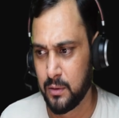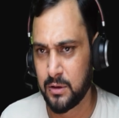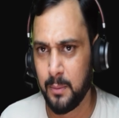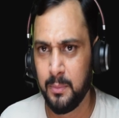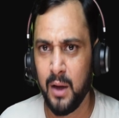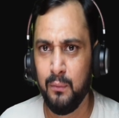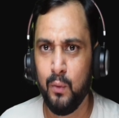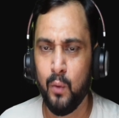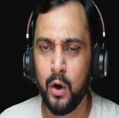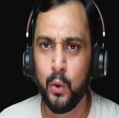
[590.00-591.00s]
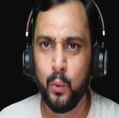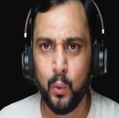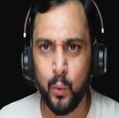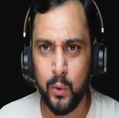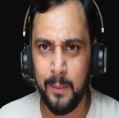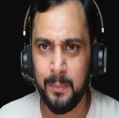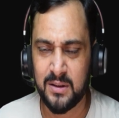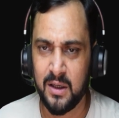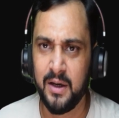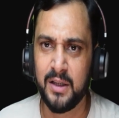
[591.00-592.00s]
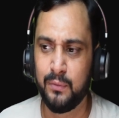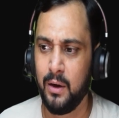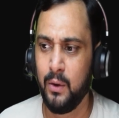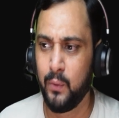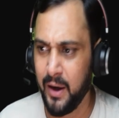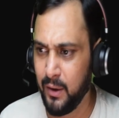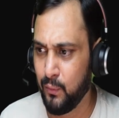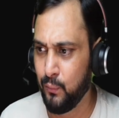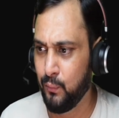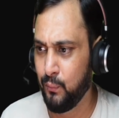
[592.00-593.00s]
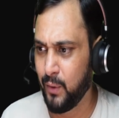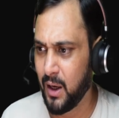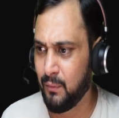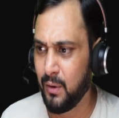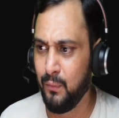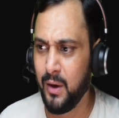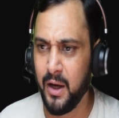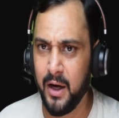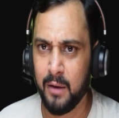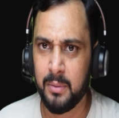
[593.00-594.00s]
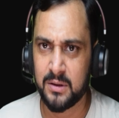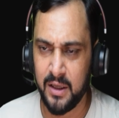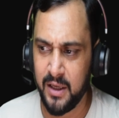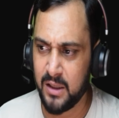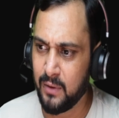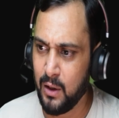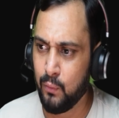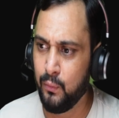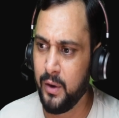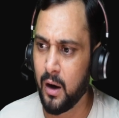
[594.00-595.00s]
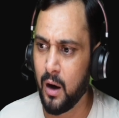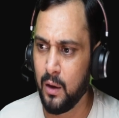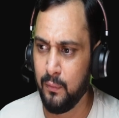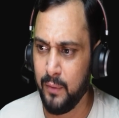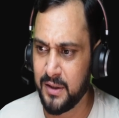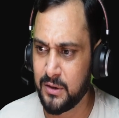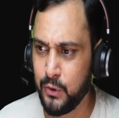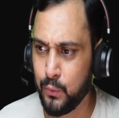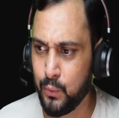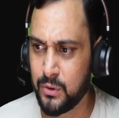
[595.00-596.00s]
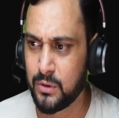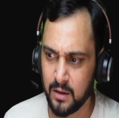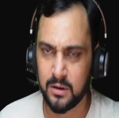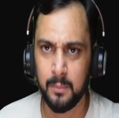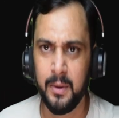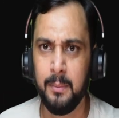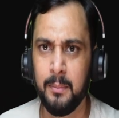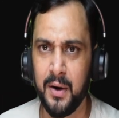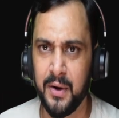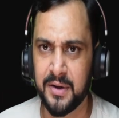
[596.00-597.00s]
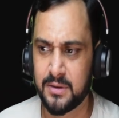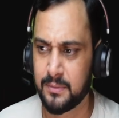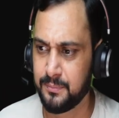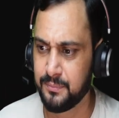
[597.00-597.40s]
Sometimes we want to know the percentage value, right? Whenever we need a percentage value we always use summary matrix.